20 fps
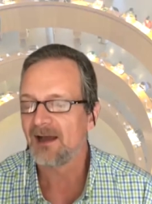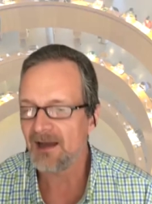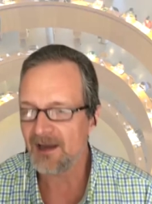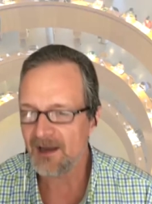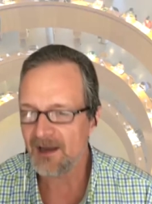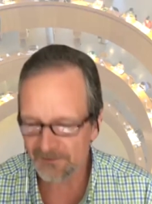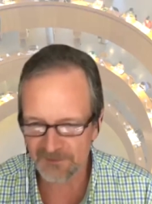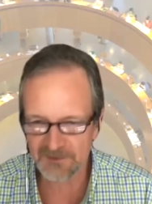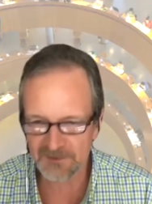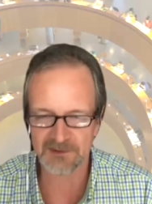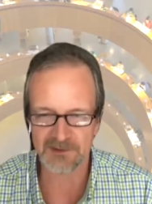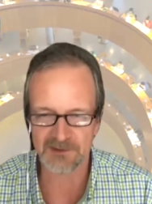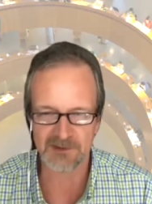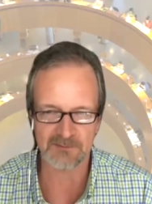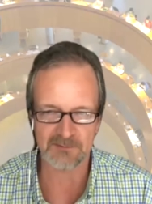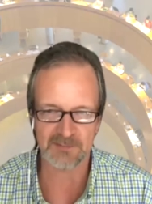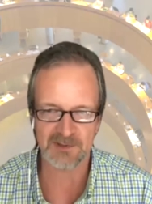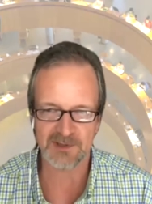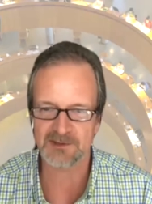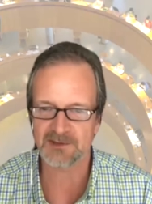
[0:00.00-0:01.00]
in front of the
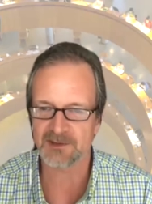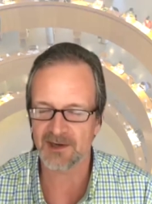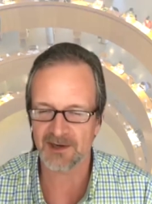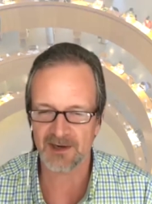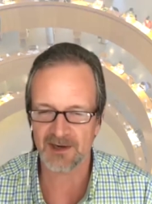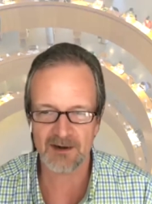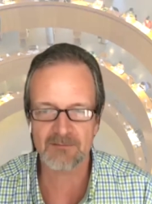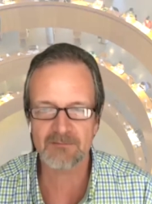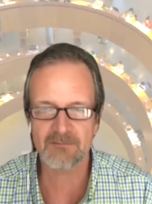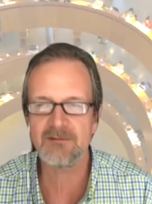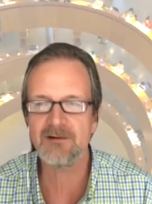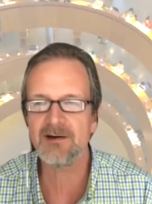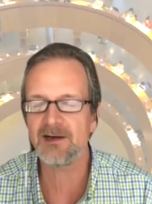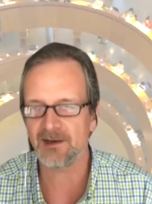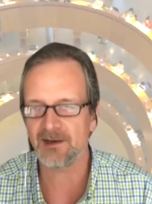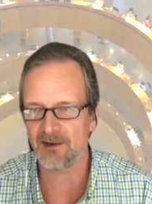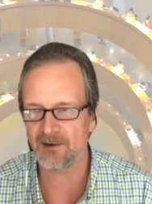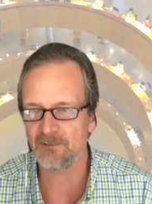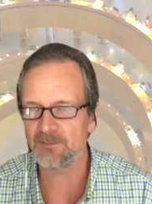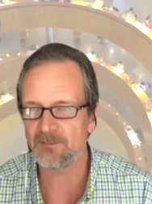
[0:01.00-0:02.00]
computer. And I really
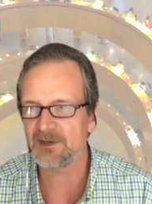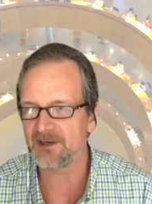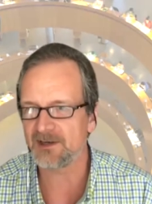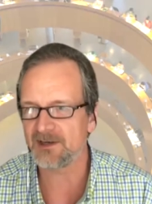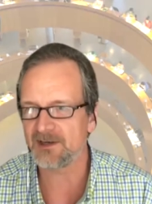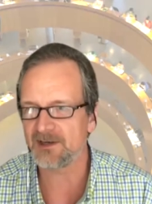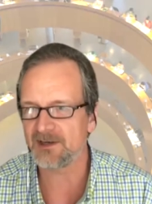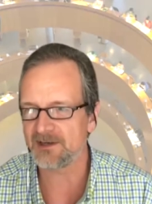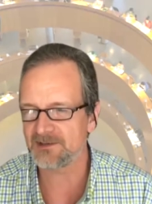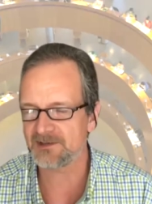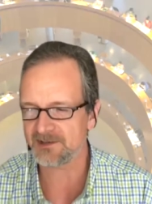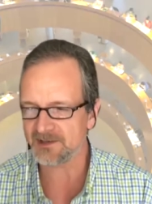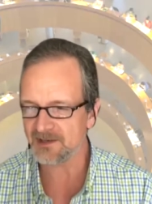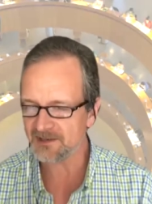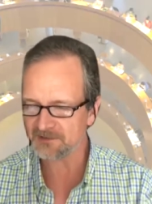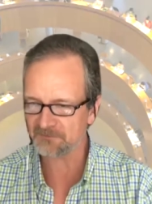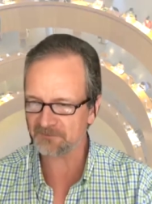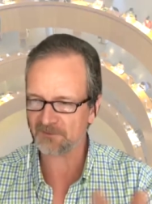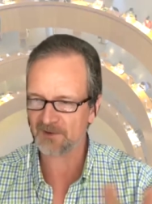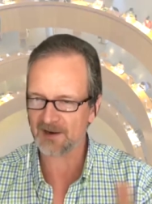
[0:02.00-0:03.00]
hope that as the
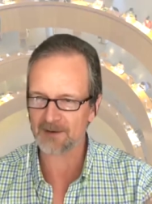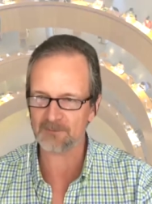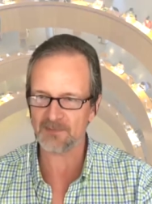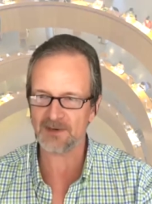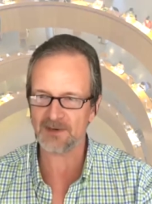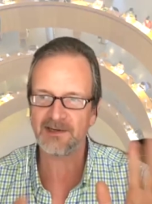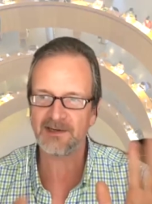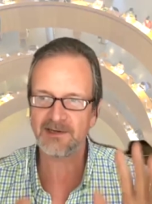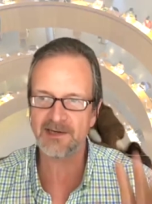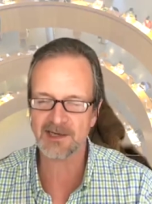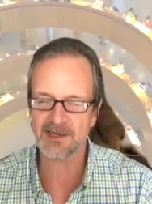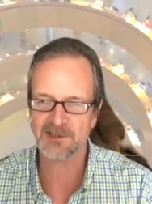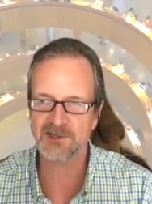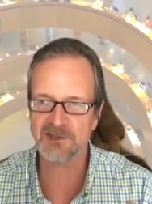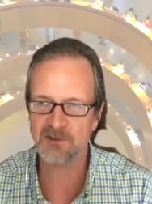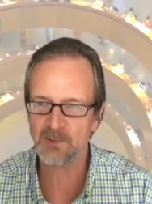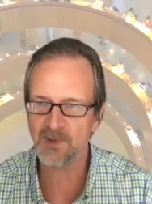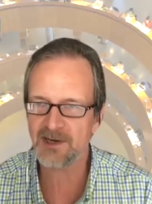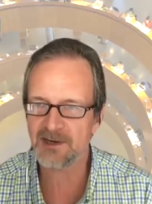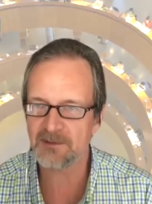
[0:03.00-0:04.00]
Eden family, next year
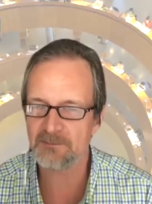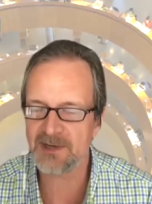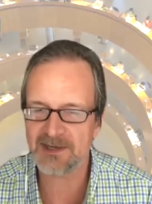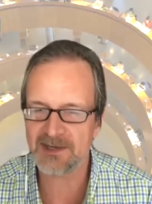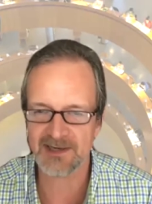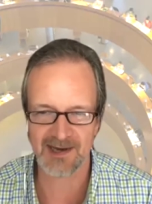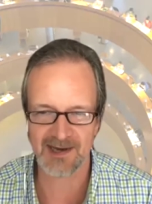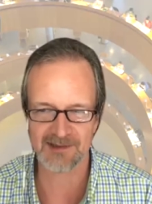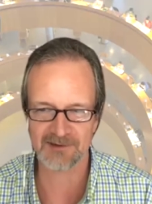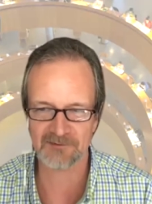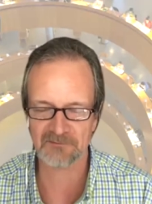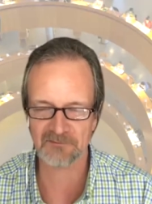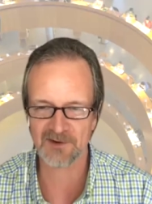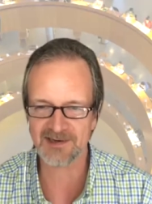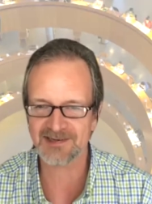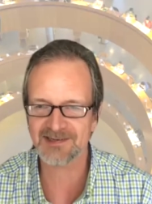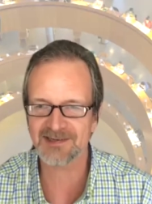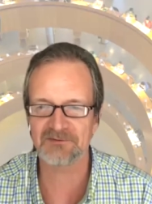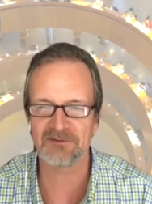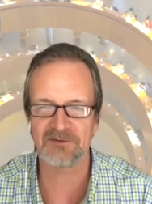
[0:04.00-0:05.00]
we can be together face
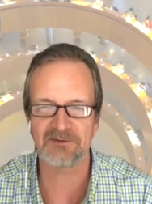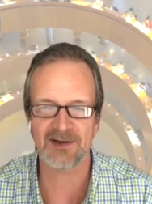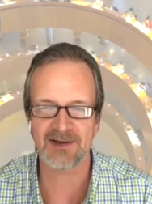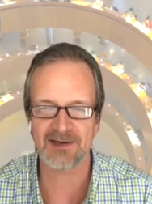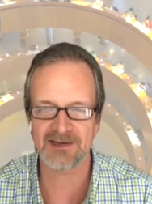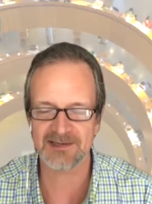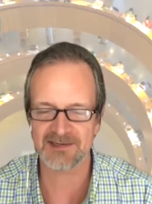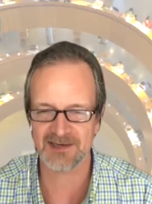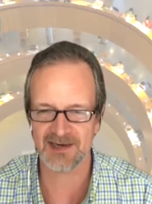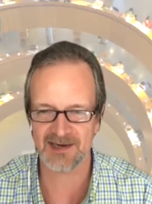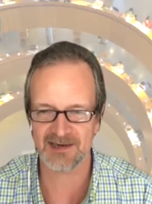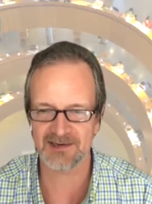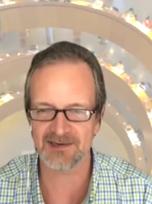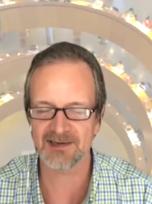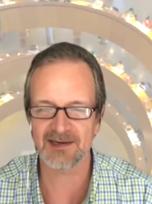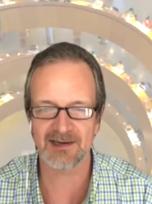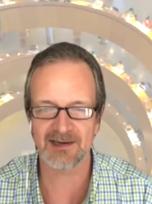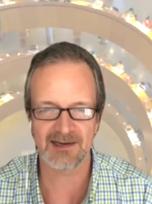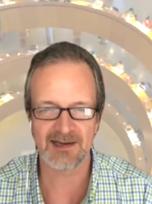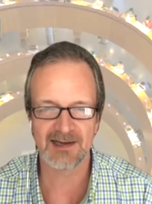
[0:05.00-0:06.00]
to face and
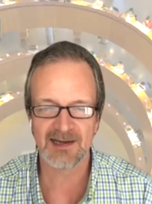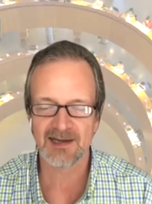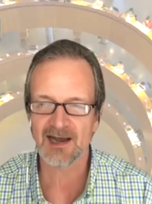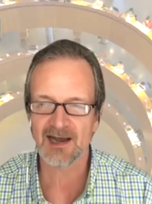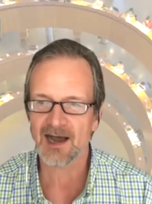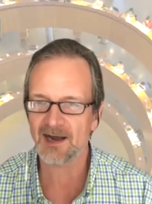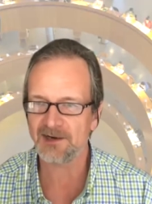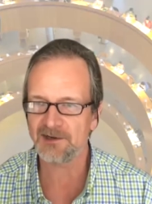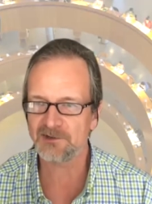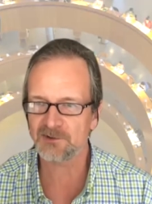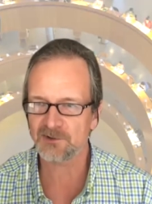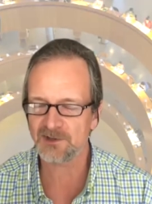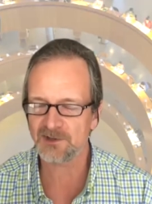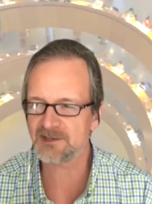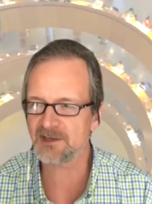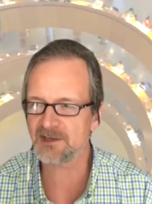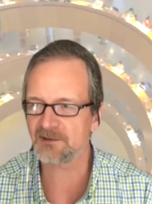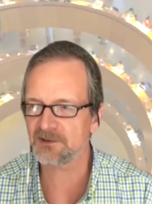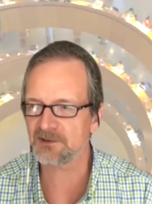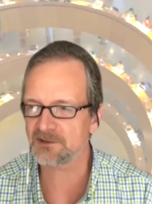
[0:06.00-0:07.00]
enjoy each
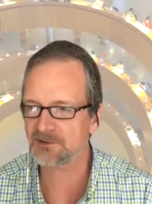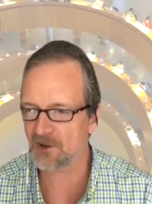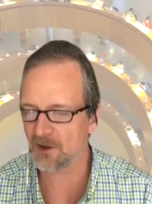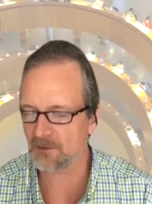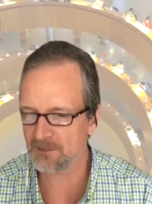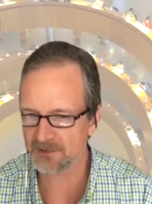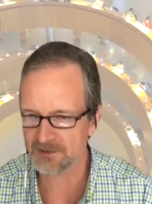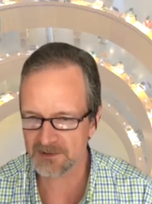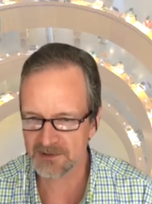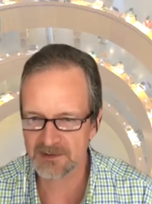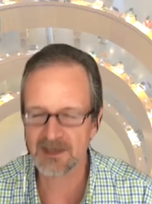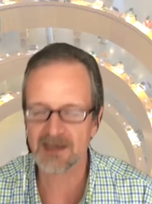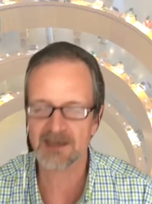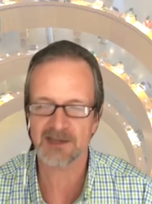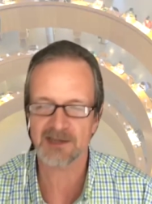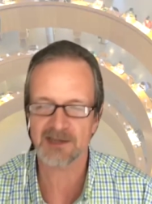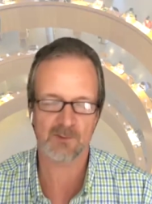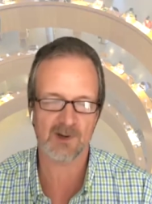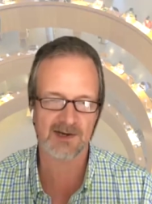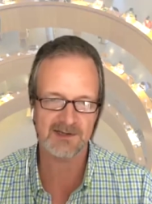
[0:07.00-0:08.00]
other's comments, as
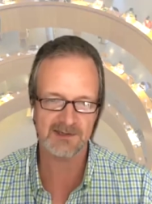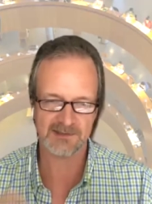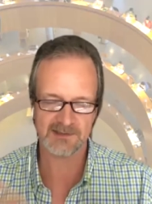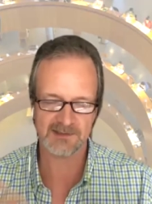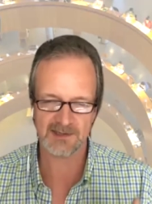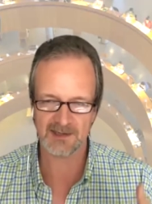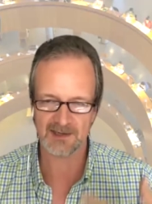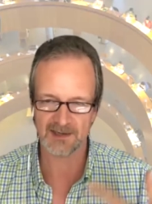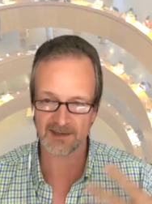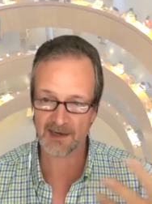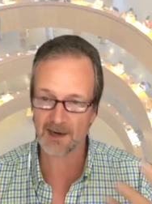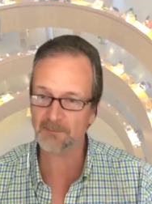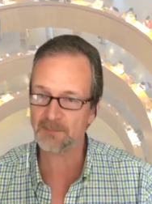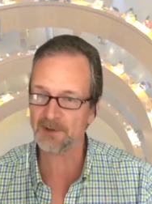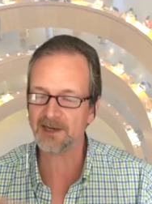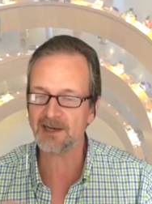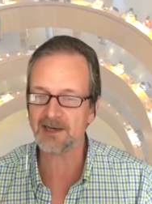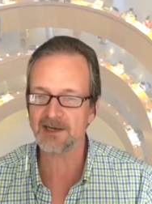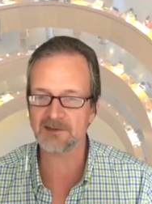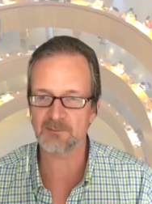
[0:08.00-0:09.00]
well as
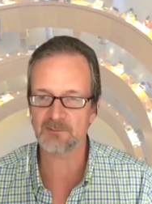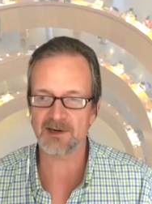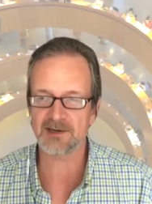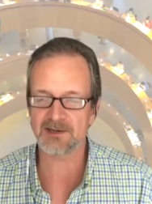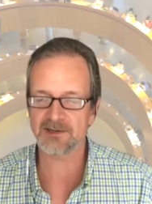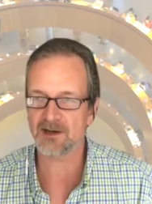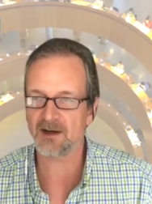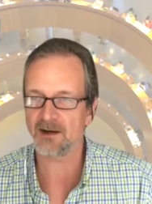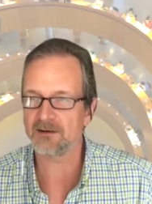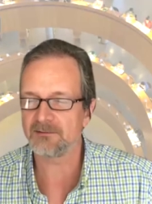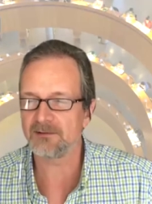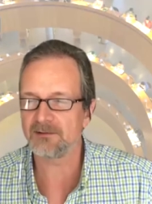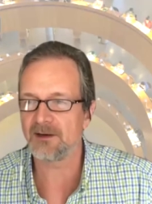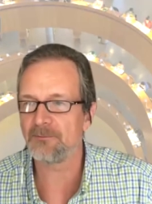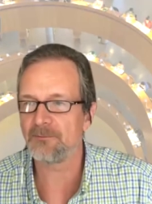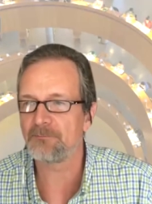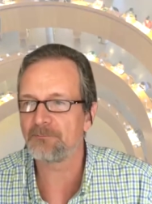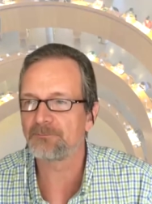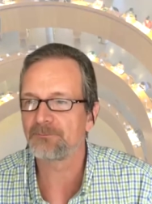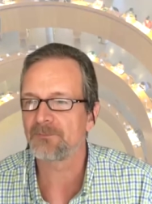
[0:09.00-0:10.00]
company, as well as our
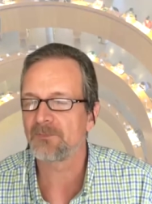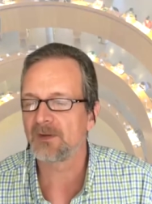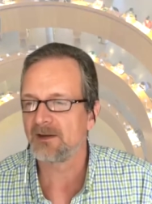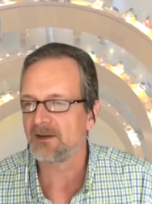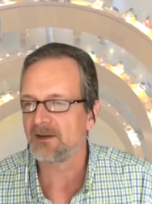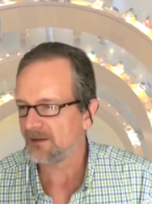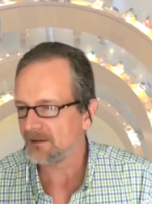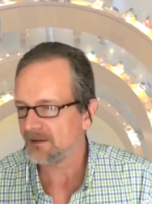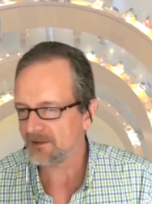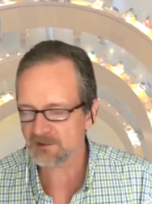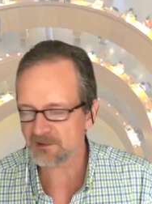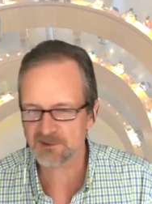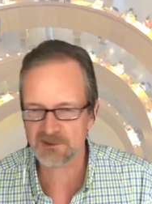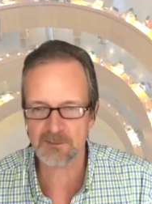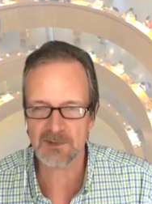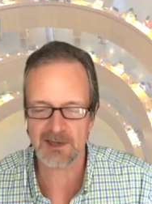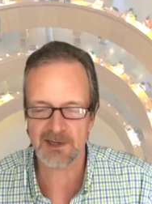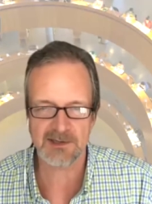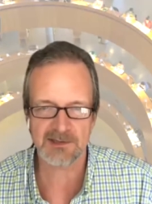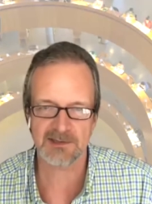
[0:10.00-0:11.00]
the
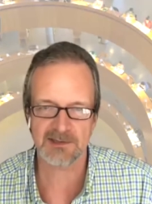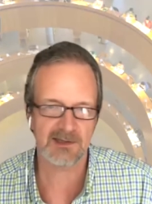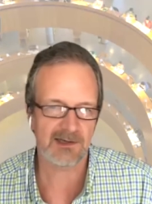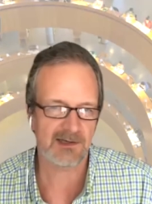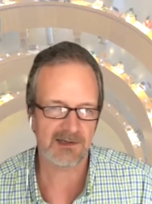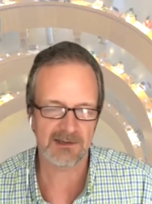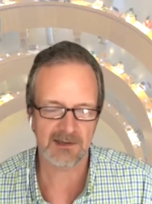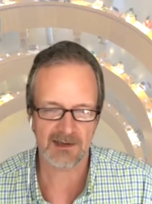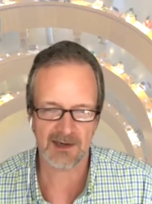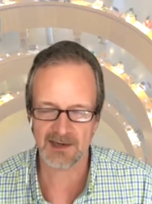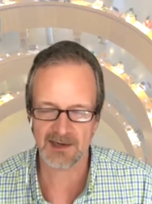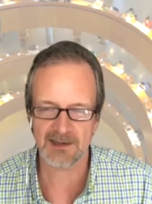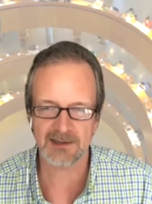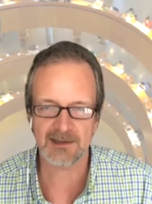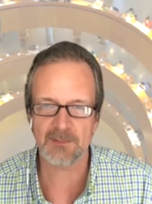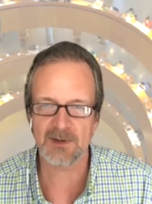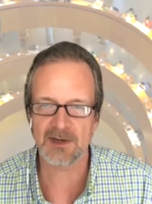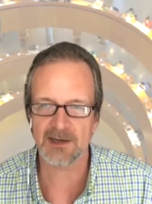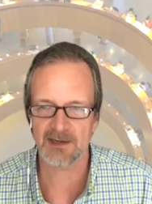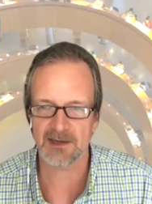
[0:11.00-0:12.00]
stimulating
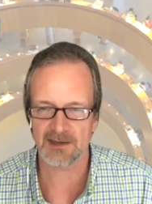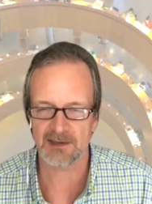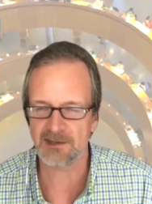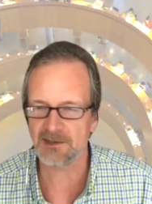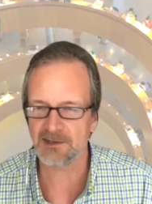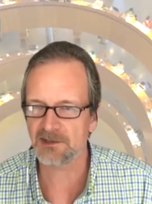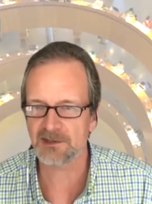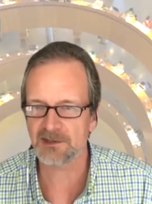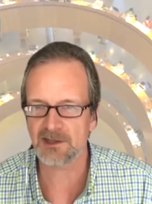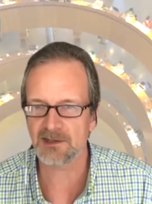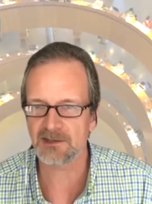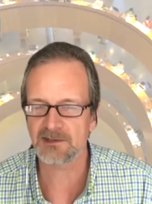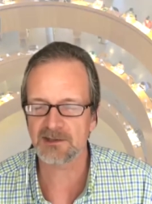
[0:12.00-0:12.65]
academic interchange.